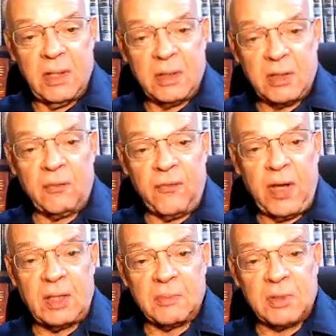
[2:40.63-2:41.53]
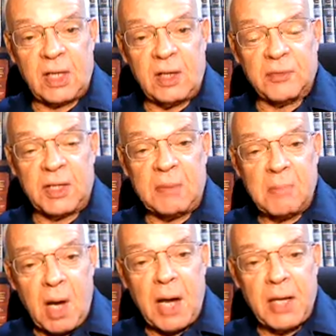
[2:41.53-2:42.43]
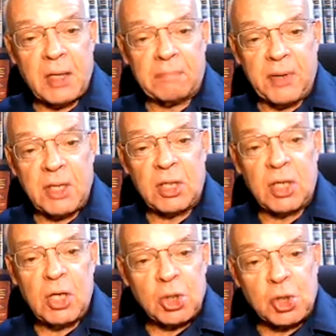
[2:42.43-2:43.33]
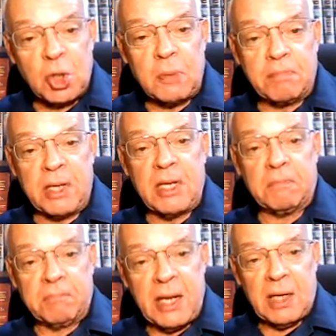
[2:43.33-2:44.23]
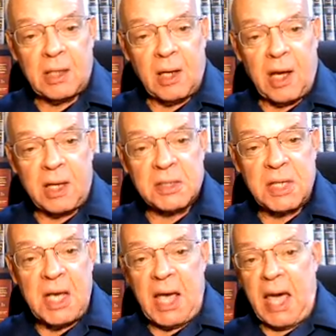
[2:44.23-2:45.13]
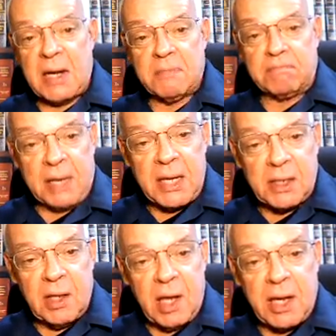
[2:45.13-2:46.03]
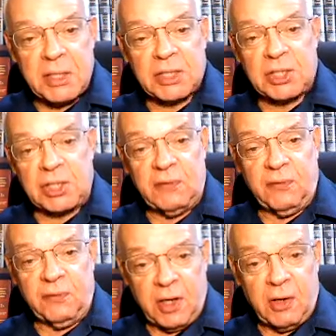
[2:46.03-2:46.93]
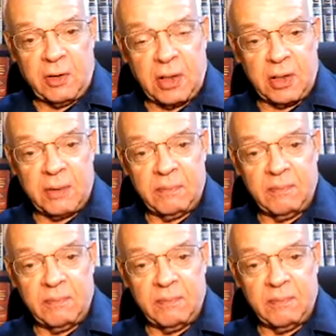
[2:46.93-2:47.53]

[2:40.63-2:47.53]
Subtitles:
to defend themselves, in my opinion, should be penalized, and penalized severely.